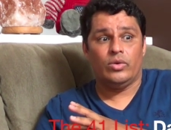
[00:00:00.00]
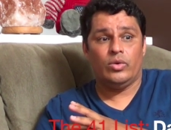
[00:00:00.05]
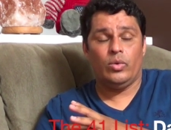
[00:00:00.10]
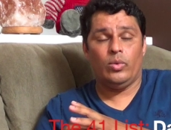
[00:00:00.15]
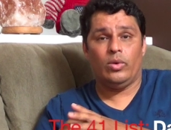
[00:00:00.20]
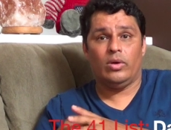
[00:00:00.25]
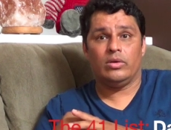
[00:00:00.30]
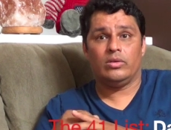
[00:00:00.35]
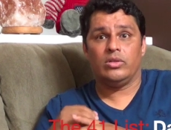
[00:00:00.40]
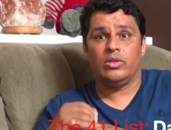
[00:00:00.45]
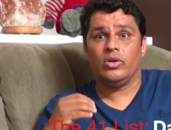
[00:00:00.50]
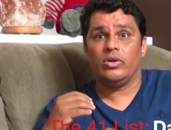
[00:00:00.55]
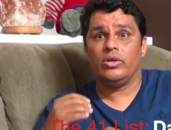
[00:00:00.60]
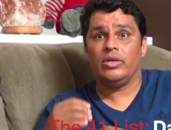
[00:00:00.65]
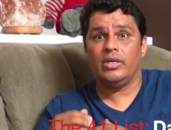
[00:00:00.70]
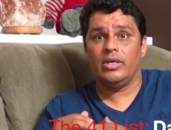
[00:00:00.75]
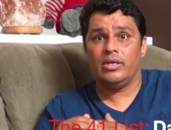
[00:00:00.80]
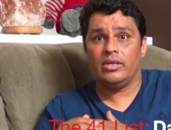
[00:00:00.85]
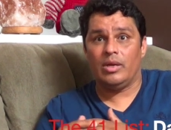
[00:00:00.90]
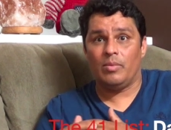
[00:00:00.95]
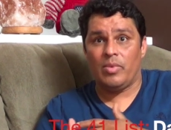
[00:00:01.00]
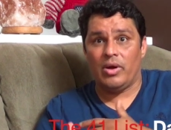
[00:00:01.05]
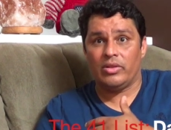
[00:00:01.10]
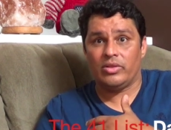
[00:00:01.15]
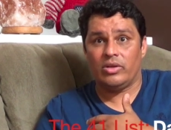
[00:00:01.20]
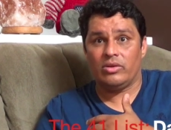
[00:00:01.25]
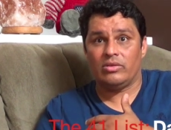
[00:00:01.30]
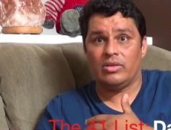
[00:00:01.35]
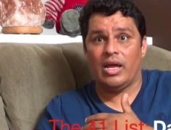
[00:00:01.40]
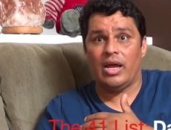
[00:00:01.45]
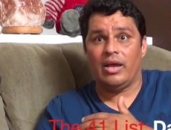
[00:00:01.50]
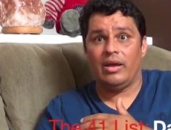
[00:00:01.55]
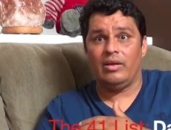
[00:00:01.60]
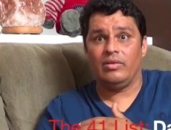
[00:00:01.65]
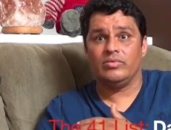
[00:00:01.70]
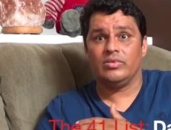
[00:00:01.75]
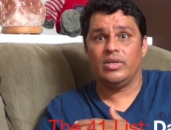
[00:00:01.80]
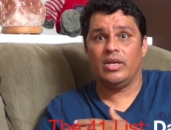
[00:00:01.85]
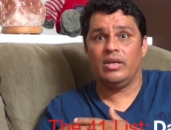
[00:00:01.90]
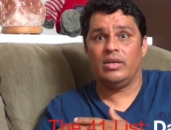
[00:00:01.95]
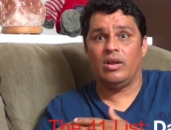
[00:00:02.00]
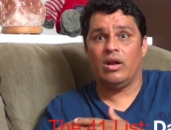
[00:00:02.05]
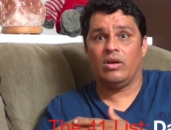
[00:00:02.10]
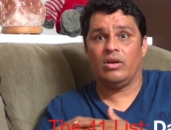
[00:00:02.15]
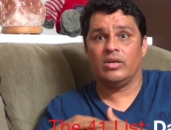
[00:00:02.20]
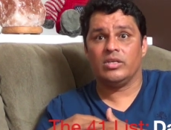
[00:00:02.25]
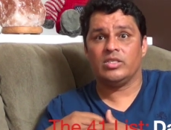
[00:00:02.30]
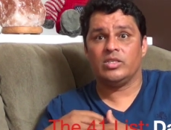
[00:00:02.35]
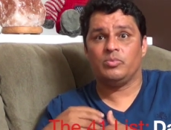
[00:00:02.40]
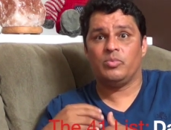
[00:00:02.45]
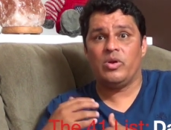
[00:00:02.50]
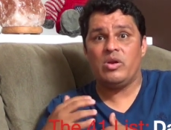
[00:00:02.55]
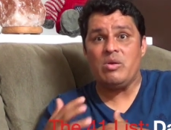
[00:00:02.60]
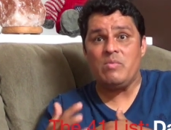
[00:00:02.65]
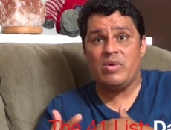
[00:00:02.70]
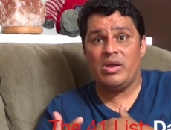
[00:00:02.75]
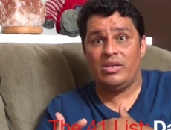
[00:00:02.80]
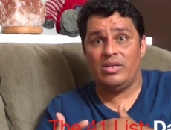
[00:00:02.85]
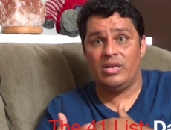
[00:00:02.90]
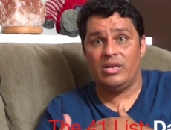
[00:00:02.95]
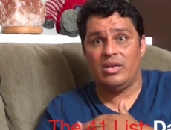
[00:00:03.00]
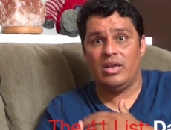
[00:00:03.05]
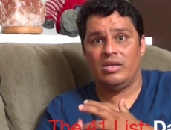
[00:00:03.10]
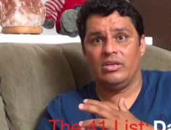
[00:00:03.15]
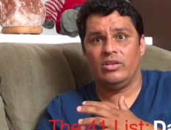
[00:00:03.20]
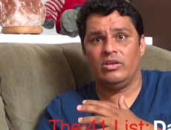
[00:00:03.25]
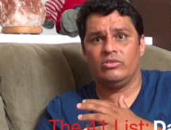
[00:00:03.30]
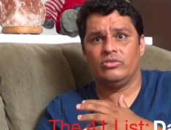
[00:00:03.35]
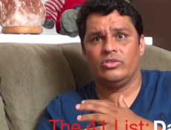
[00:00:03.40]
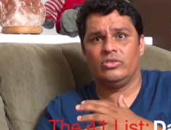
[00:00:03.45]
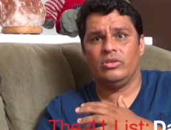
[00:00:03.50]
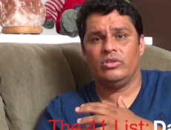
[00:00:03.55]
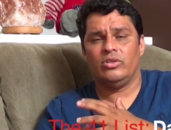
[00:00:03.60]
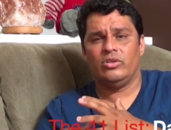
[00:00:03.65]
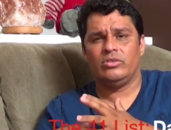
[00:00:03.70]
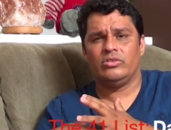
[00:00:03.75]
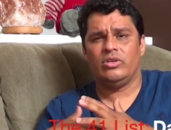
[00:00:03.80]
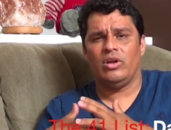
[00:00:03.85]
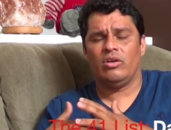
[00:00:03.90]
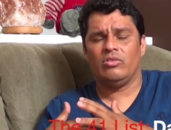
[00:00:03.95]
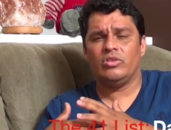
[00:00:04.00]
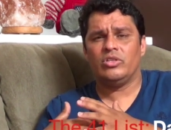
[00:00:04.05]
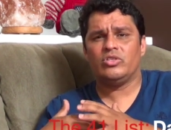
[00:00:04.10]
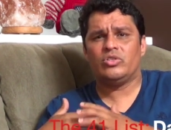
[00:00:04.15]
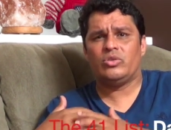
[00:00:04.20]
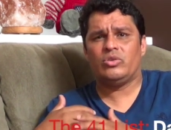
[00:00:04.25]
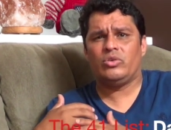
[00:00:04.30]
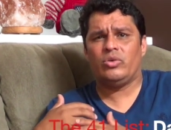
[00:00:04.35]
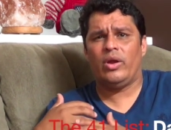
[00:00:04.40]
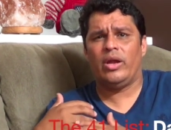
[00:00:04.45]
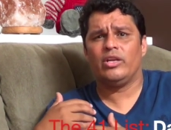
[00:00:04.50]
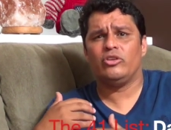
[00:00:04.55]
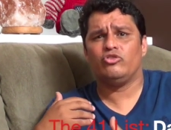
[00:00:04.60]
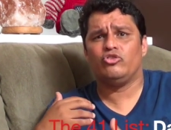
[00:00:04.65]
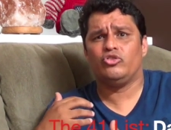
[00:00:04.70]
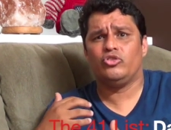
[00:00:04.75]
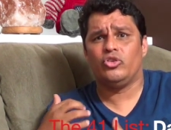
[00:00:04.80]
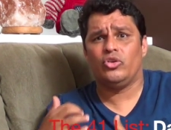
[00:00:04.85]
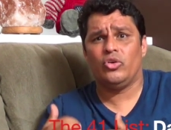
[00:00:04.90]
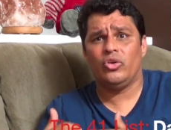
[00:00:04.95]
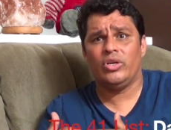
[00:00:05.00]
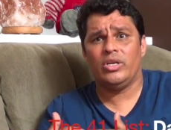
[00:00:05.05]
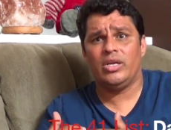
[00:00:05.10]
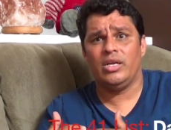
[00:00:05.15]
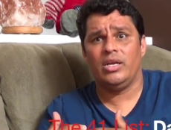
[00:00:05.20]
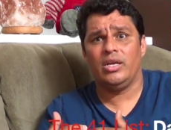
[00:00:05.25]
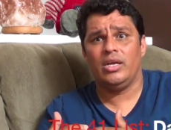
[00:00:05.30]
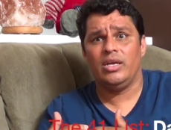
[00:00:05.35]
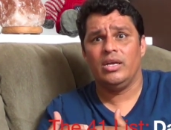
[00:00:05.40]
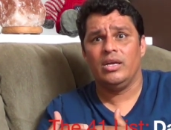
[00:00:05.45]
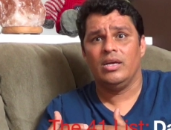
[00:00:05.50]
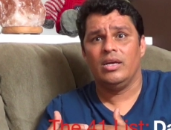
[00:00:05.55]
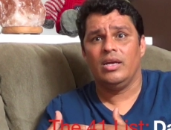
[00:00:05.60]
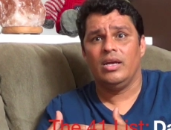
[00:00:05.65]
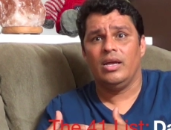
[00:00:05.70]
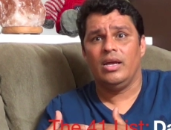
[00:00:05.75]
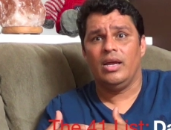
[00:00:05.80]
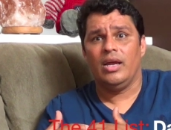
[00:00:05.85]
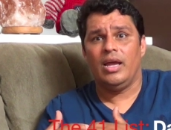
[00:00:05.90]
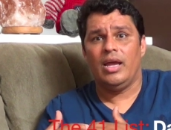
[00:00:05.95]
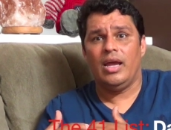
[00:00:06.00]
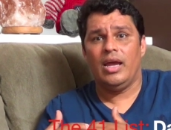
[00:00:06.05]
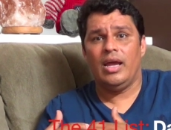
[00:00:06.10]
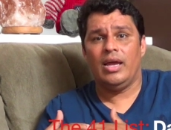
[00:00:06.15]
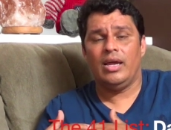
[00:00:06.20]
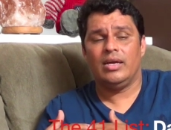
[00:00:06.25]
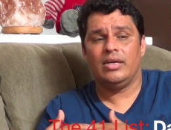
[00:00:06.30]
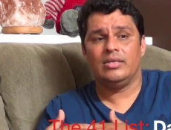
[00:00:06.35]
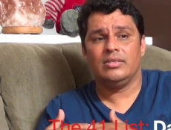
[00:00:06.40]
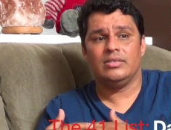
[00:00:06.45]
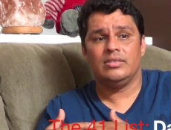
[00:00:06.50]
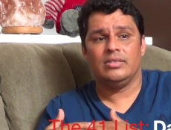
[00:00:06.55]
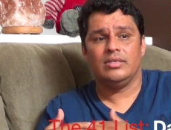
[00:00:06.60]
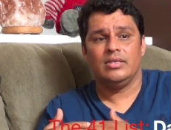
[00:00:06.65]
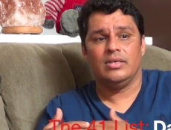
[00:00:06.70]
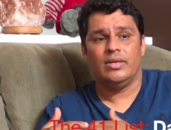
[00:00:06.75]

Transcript: who are learning about their lives and are experimenting, and they're on this great journey. And